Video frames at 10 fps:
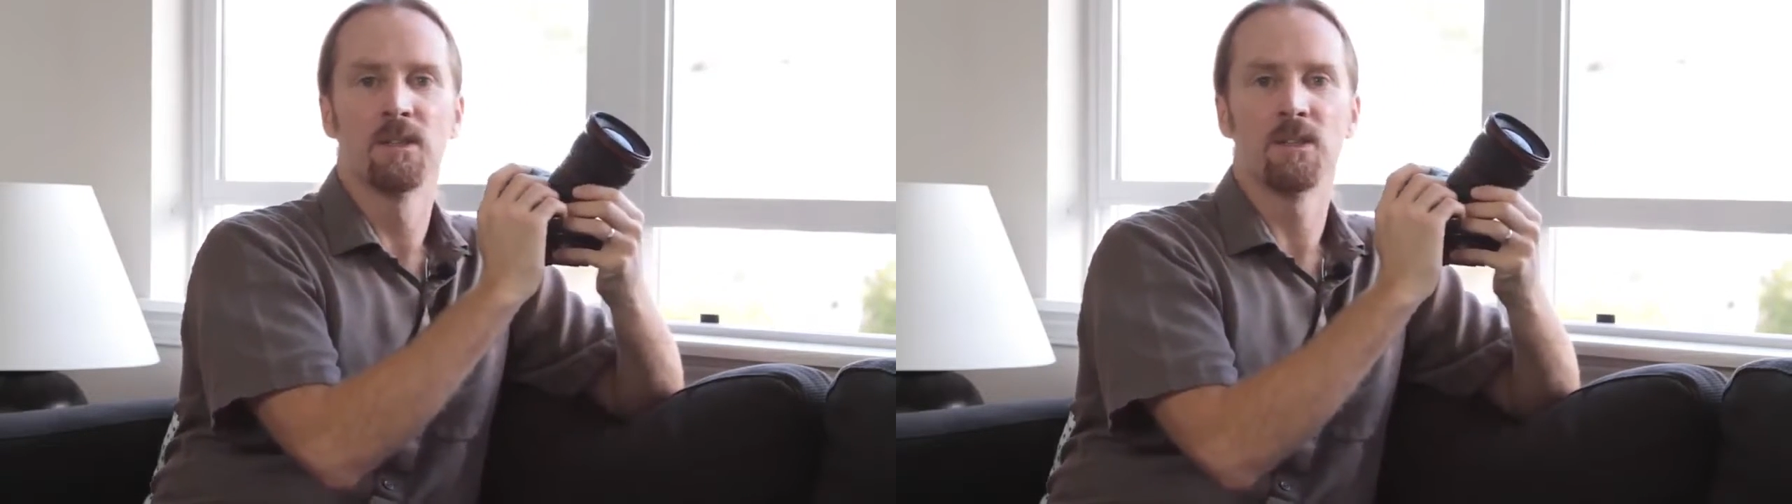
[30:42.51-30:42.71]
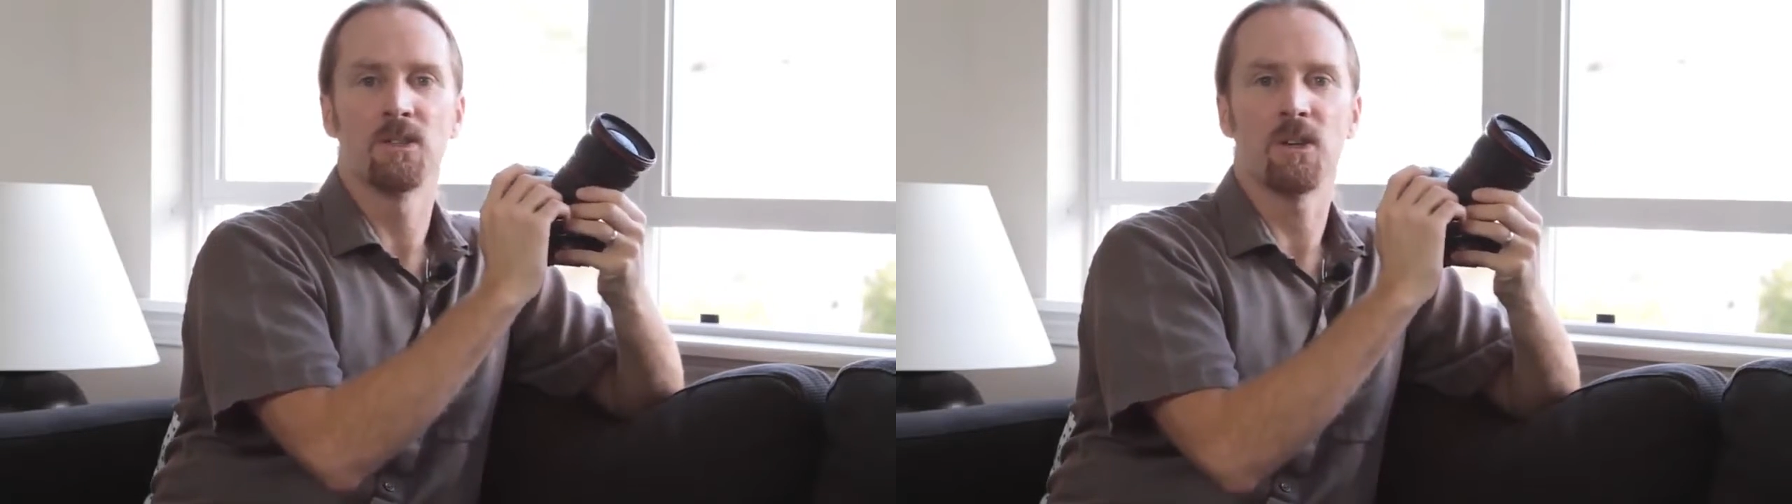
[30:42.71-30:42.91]

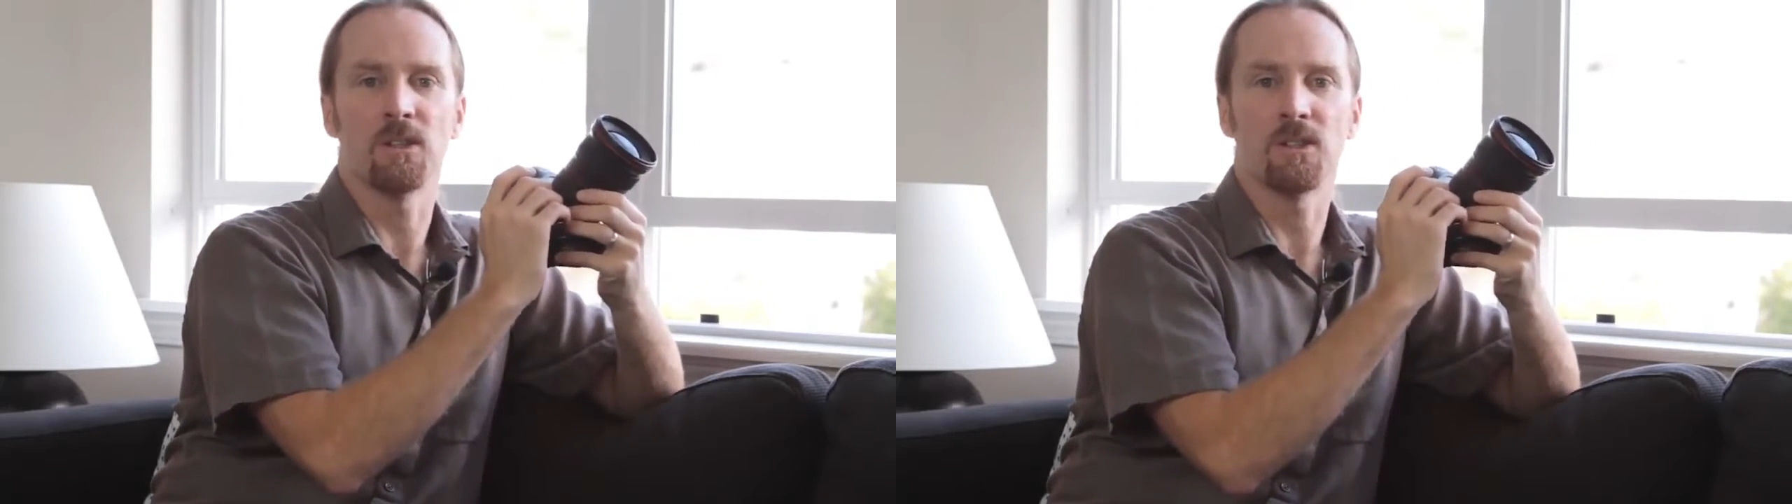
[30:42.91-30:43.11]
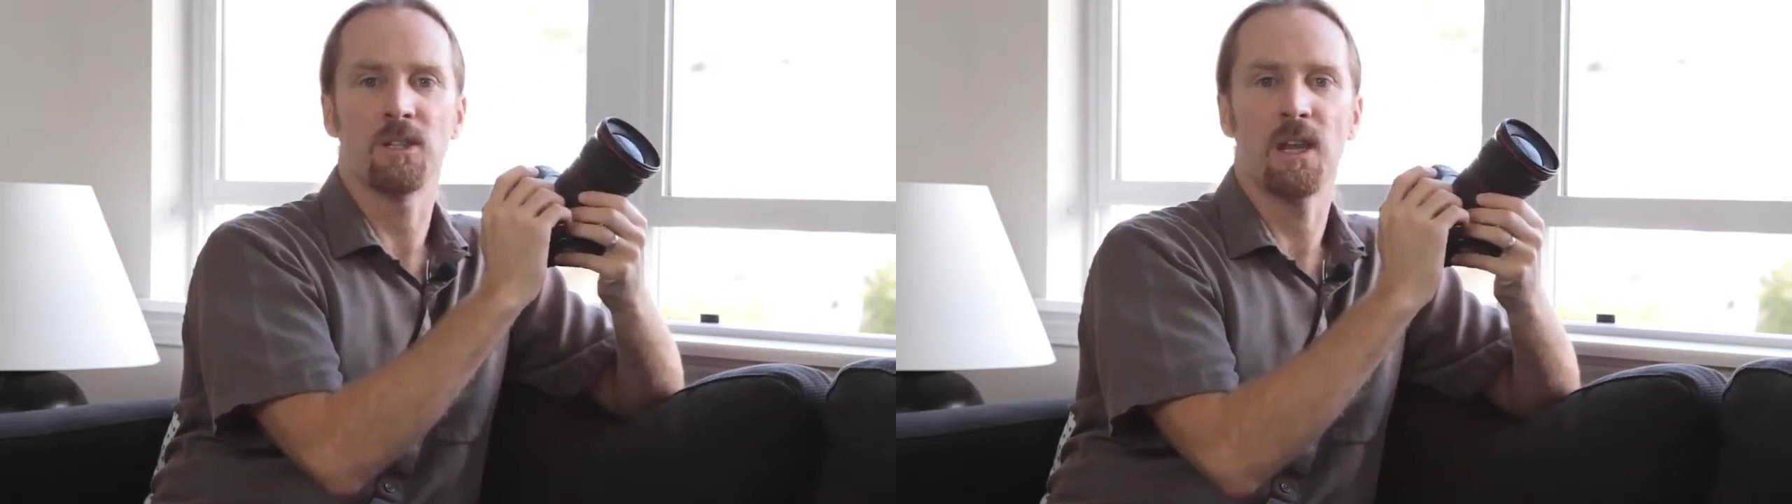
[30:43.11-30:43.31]
the
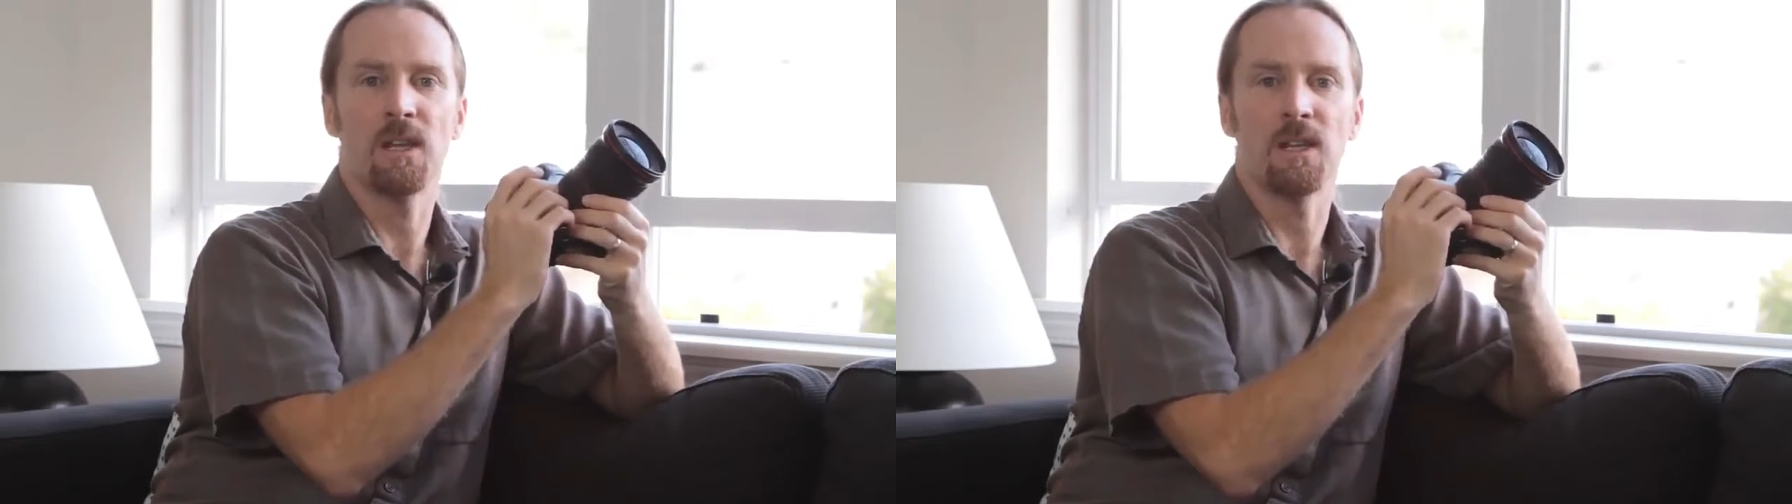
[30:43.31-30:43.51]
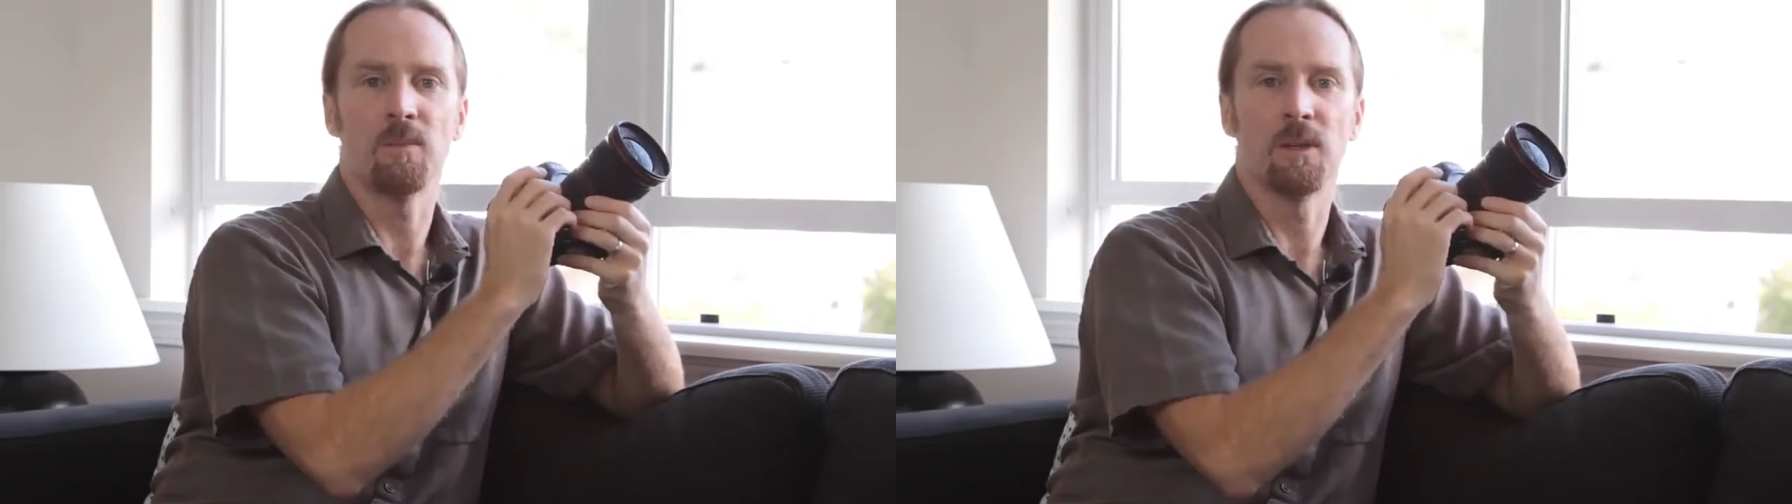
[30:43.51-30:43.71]
shot
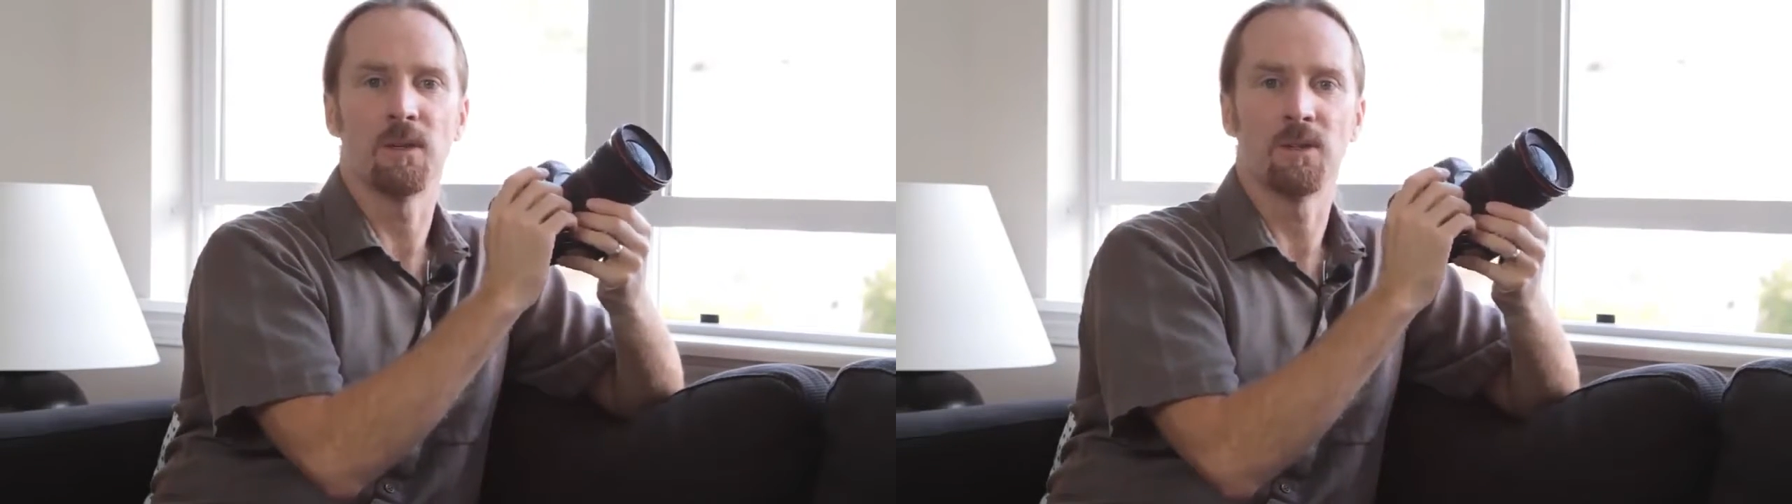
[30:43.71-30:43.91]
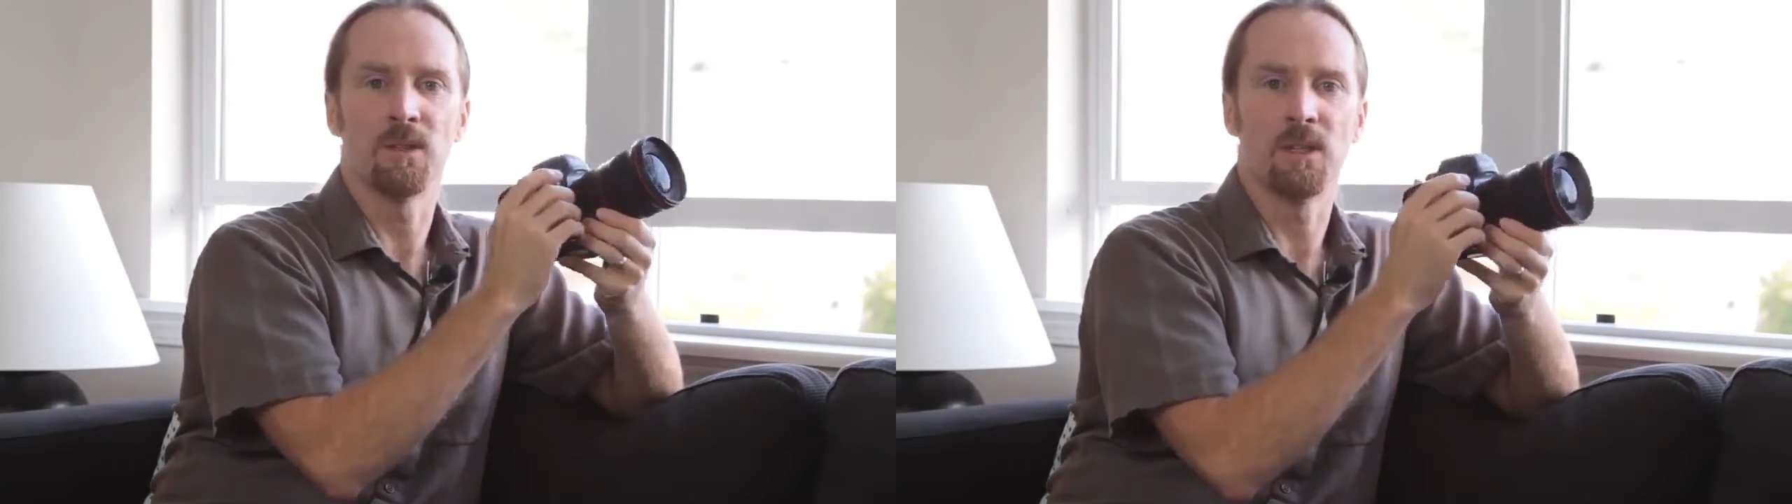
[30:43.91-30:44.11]
steady
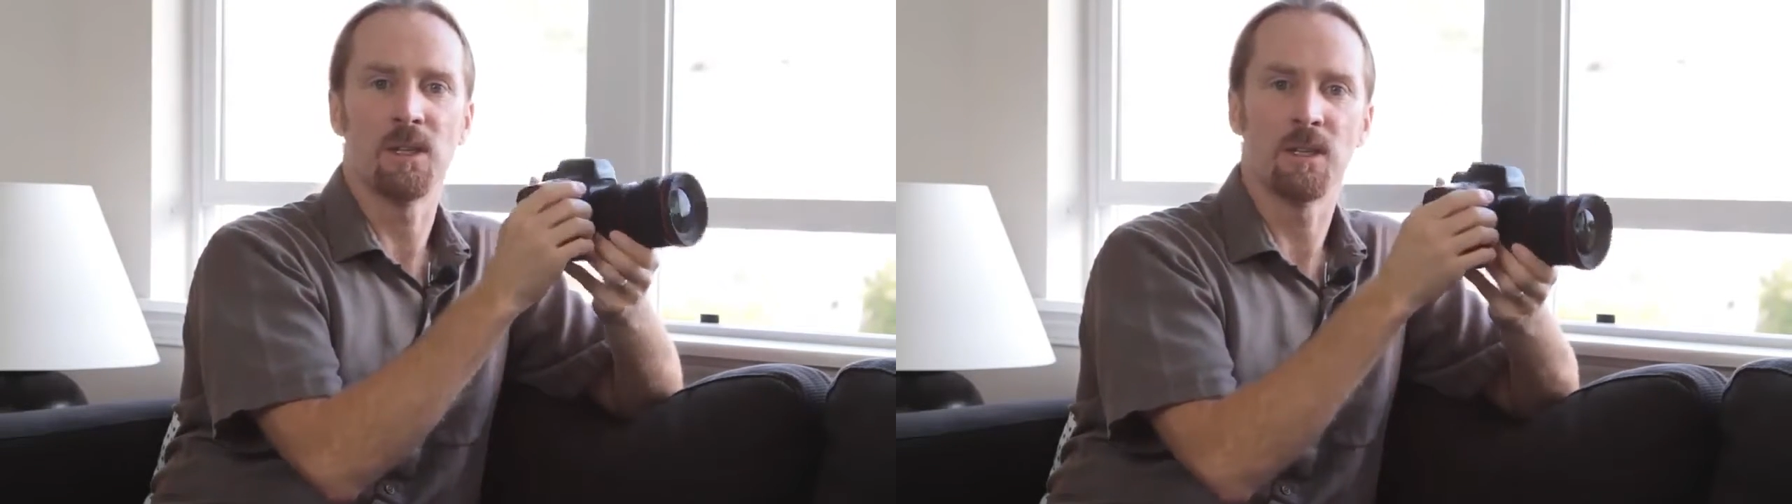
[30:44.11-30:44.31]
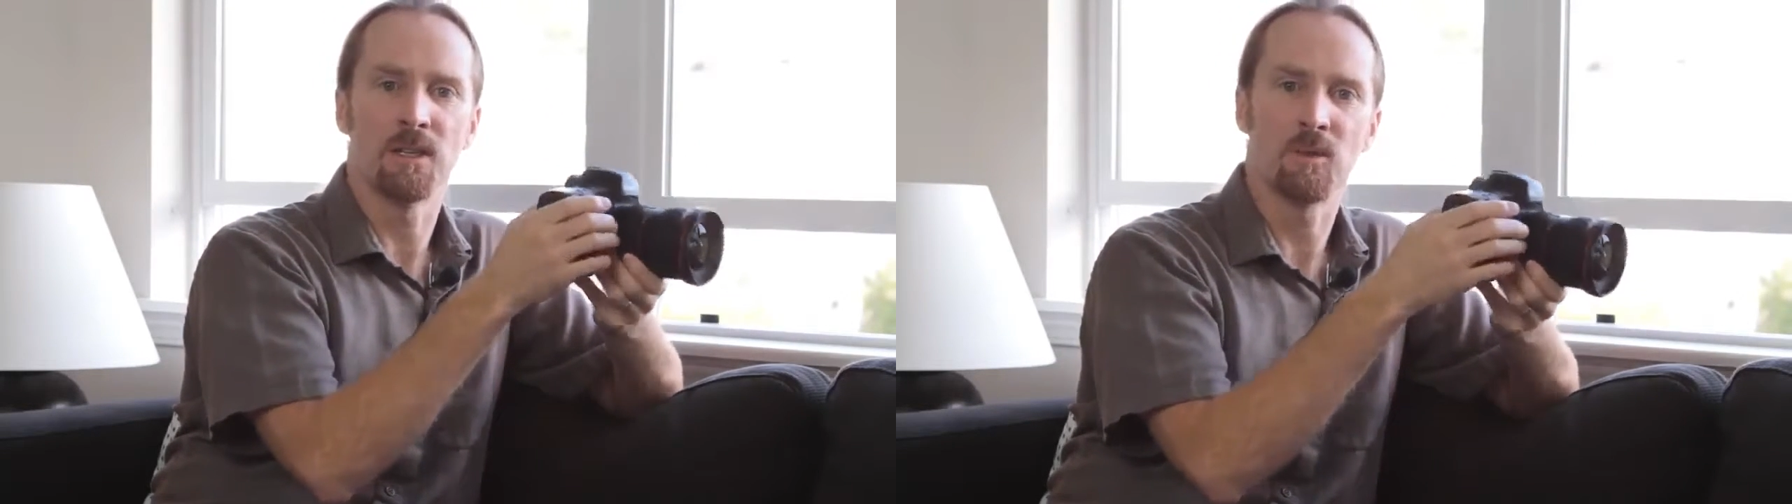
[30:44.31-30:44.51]
because you're needing